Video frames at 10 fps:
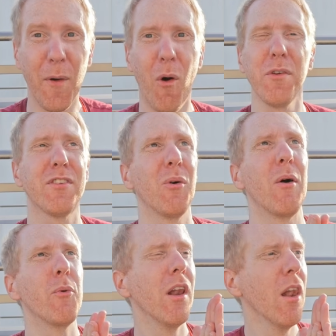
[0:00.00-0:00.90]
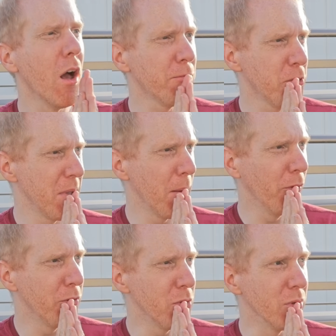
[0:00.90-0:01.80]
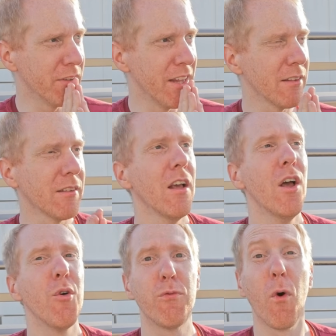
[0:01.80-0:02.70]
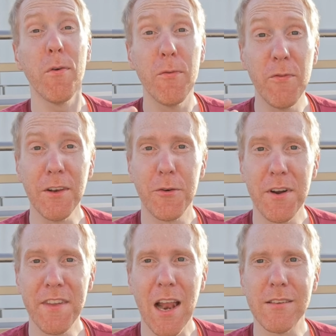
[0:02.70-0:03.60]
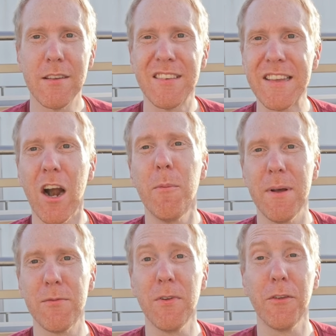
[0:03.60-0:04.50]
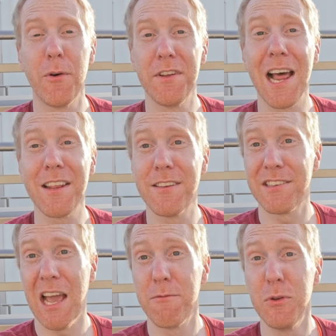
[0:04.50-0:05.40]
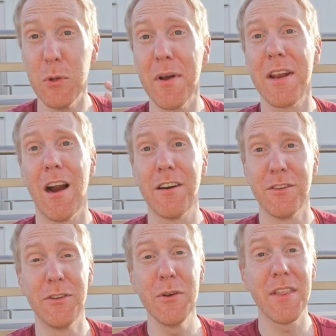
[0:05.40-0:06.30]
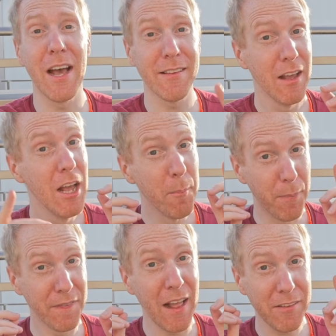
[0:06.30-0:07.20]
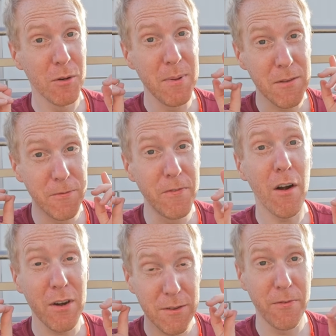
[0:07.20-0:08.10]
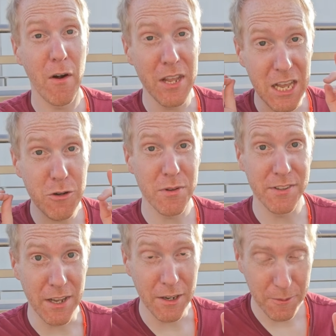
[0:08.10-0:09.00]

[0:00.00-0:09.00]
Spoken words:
but also I would love to be able to use this for filter analysis, narrowband filter analysis. I have no idea how to do that, but that could be very, very interesting.